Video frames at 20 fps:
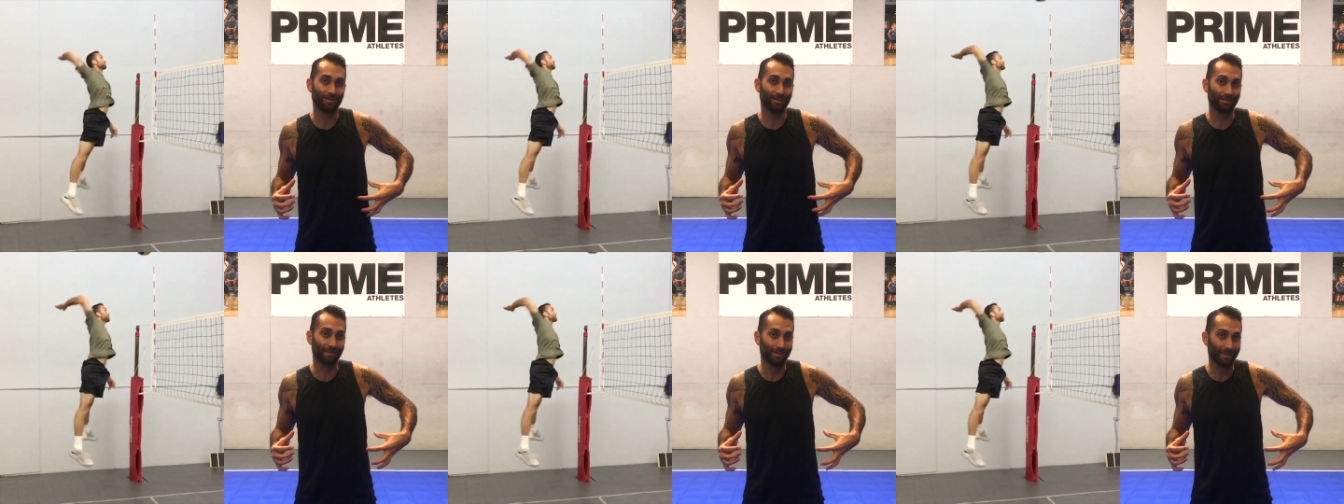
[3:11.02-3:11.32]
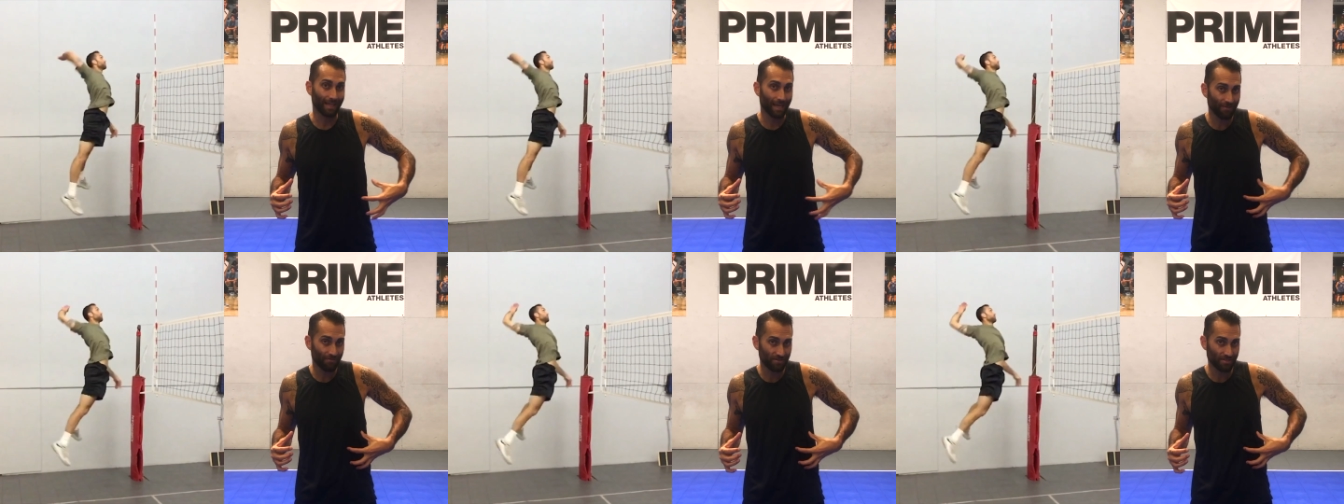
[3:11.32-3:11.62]
the
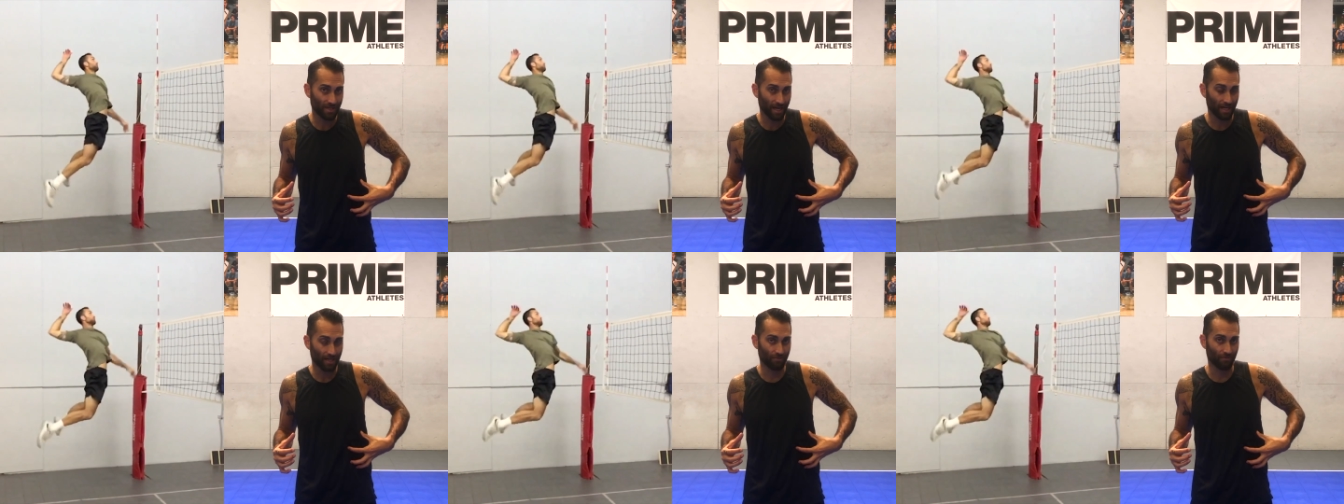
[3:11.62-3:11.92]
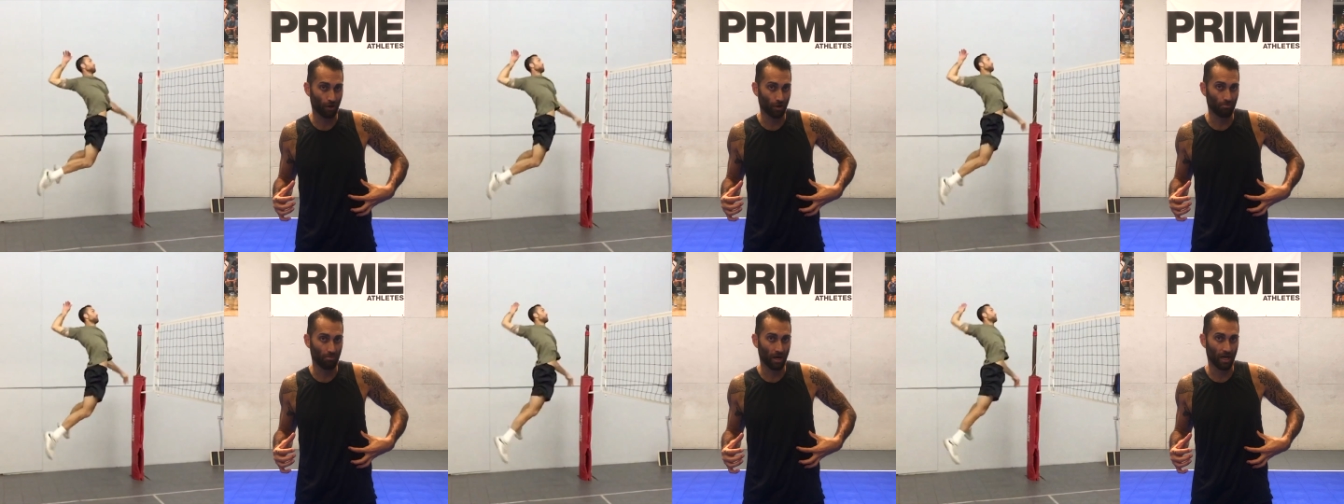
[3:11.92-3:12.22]
left side
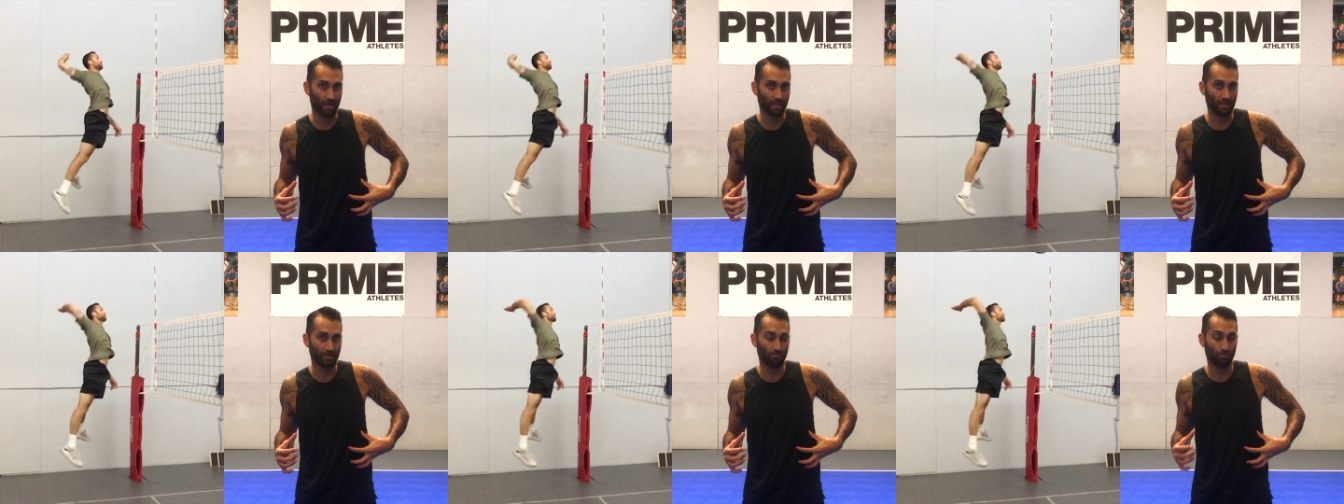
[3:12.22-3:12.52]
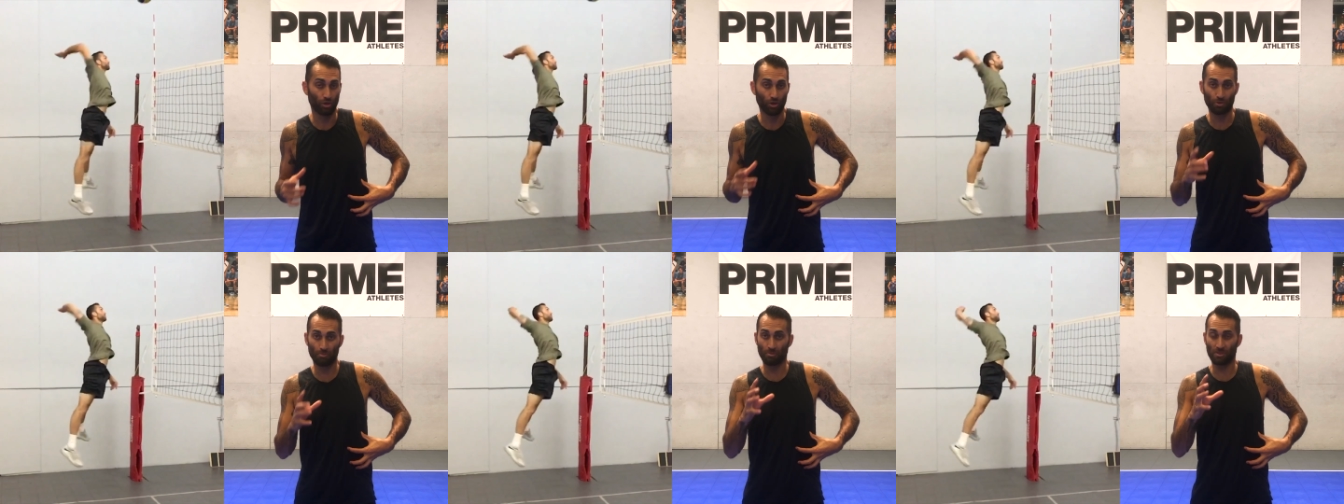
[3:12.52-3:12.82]
of our body,
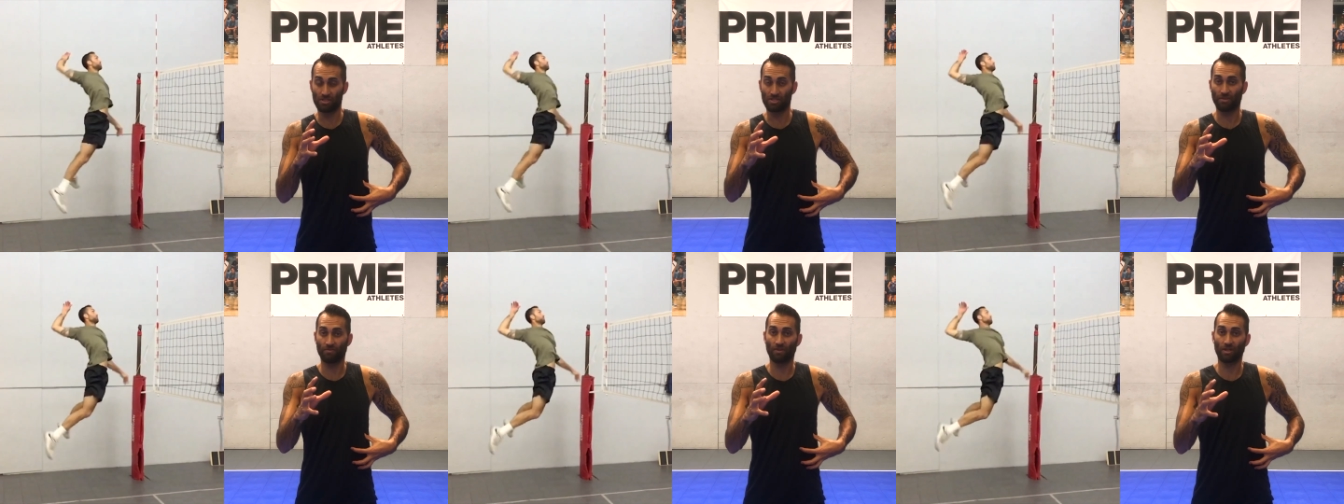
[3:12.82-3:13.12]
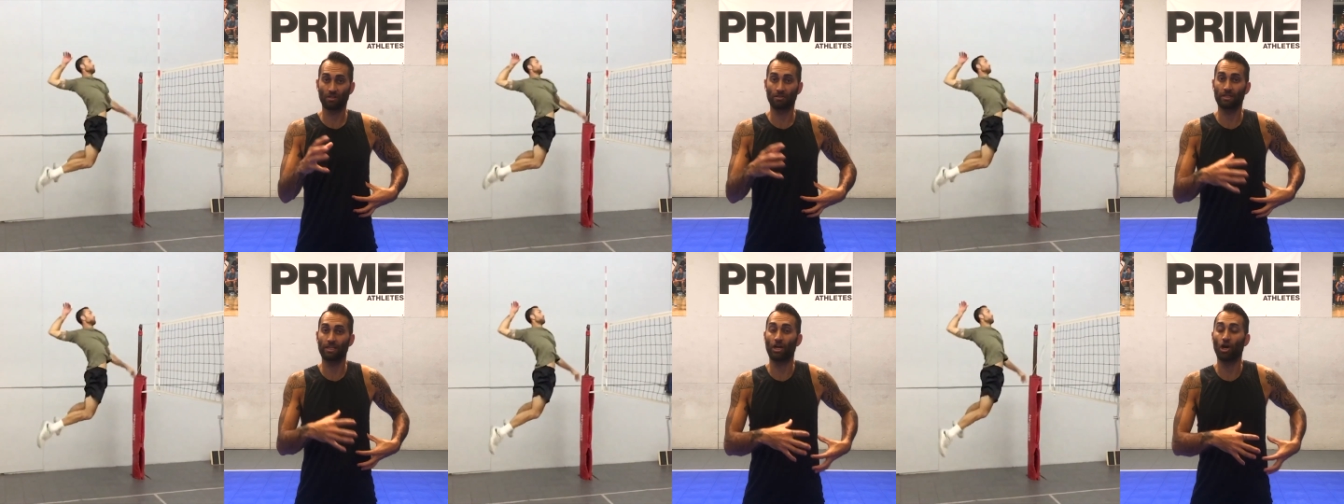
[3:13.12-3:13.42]
more
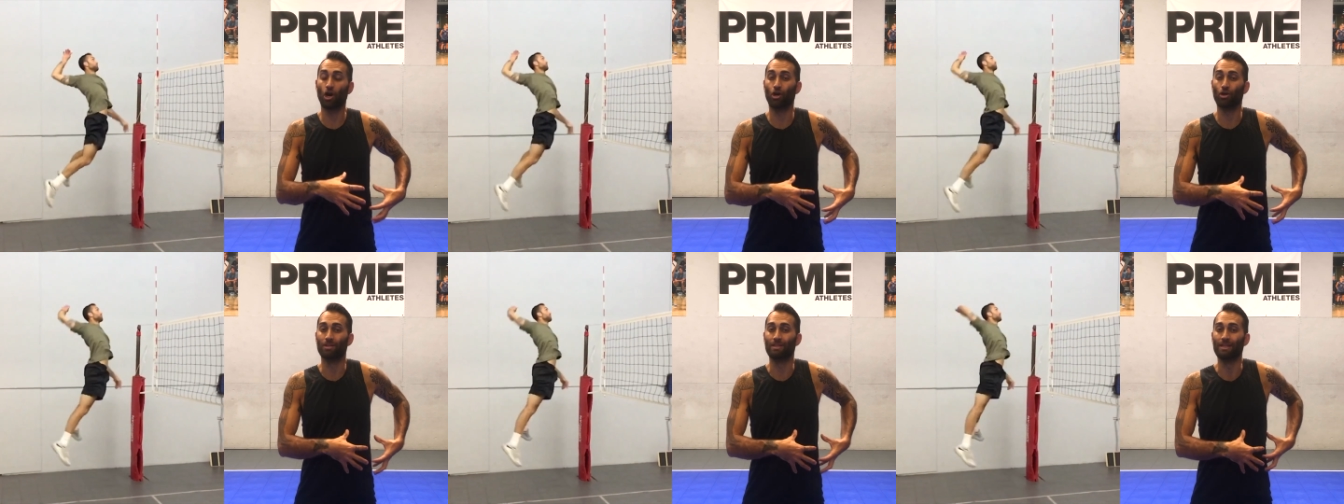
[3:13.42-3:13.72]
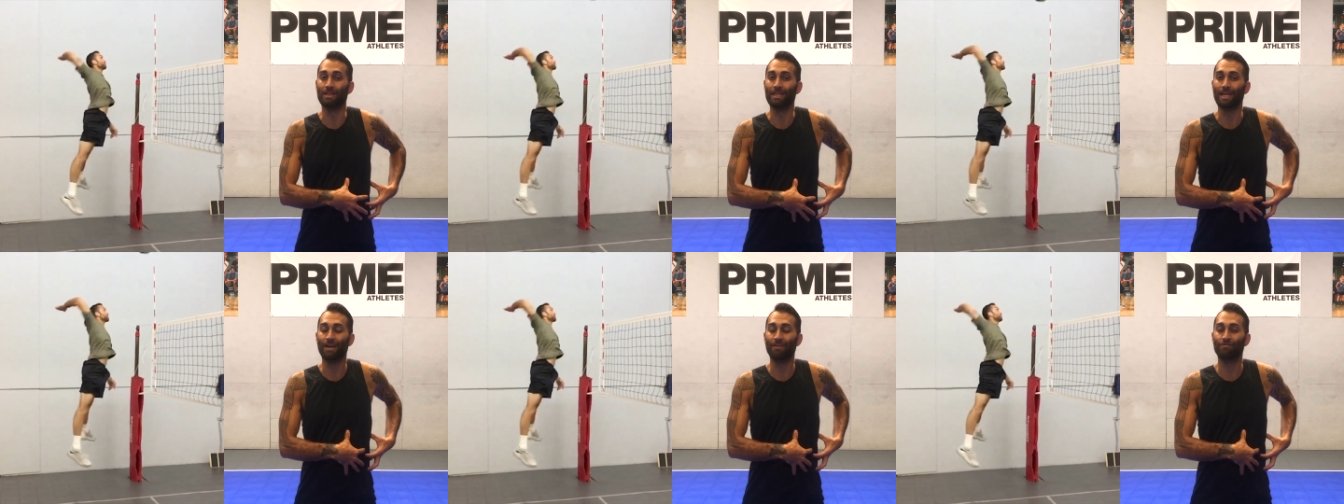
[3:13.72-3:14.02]
specifically our
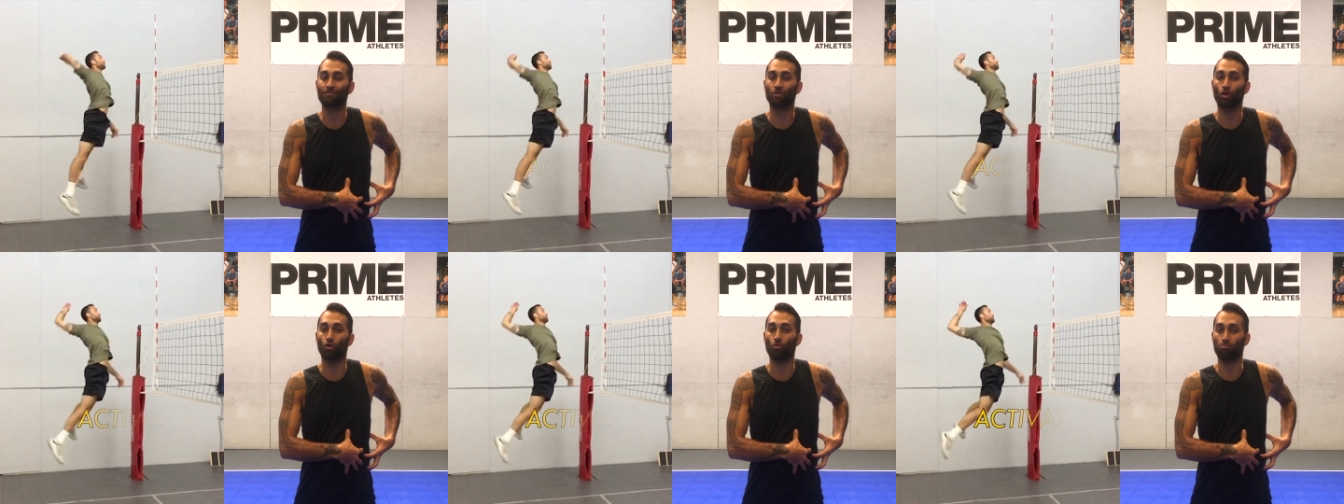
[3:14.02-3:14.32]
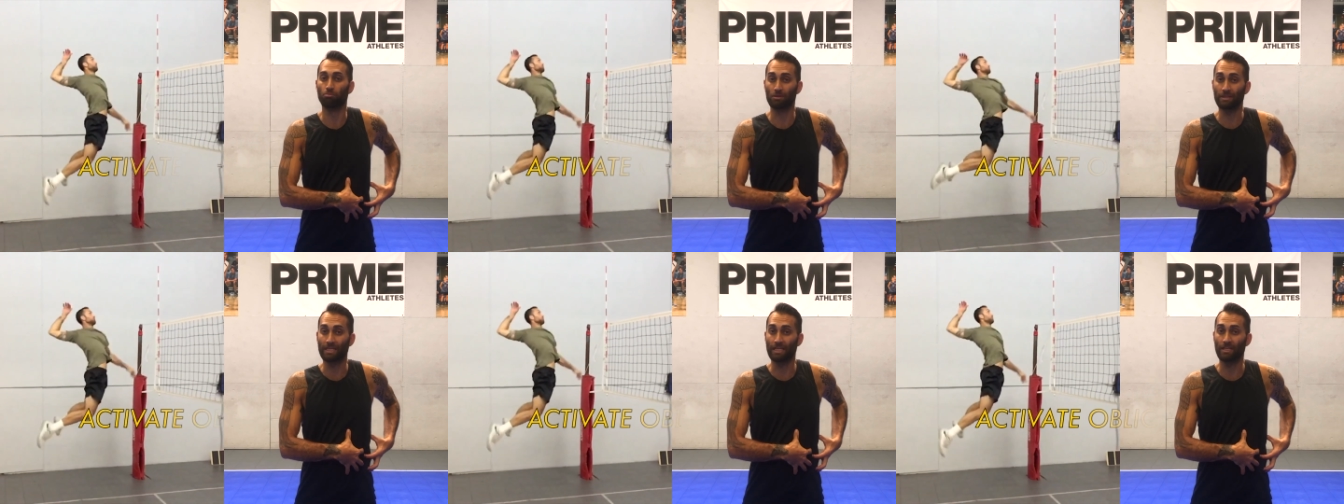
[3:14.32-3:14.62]
left
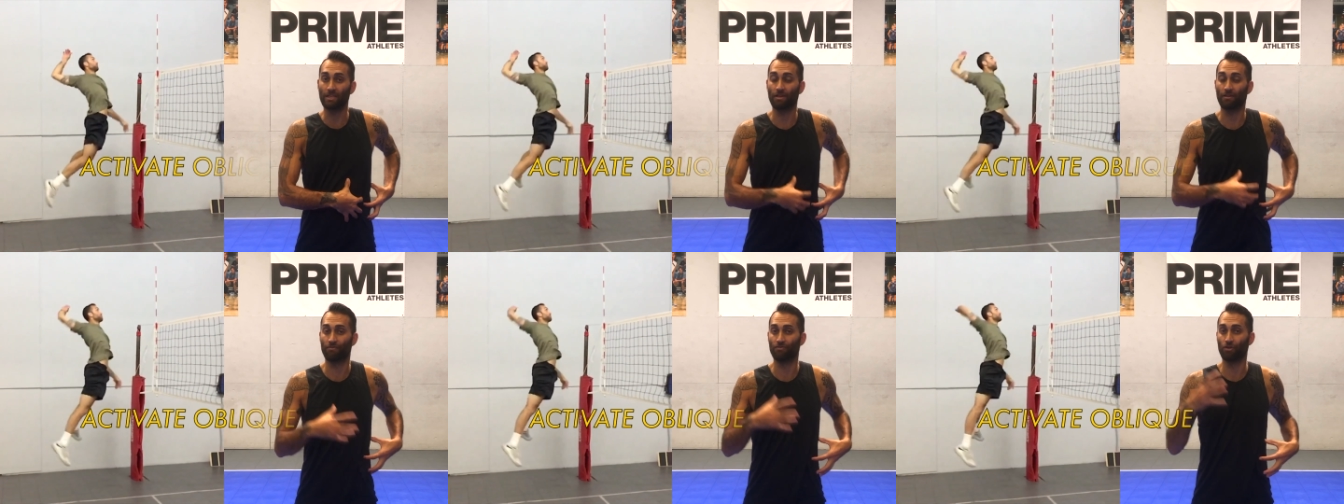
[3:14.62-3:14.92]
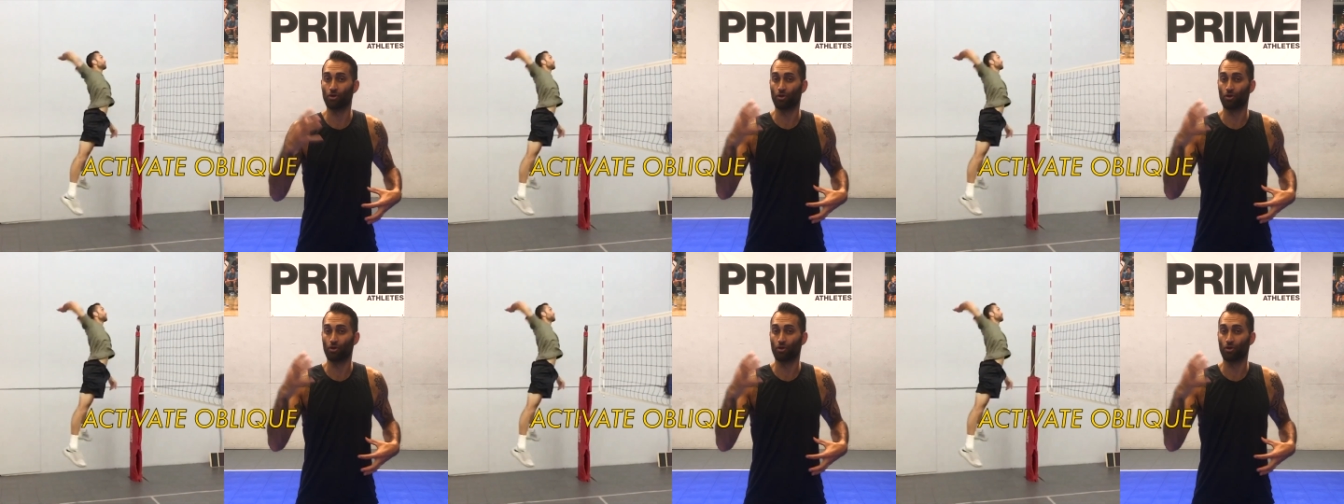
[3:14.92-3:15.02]
oblique if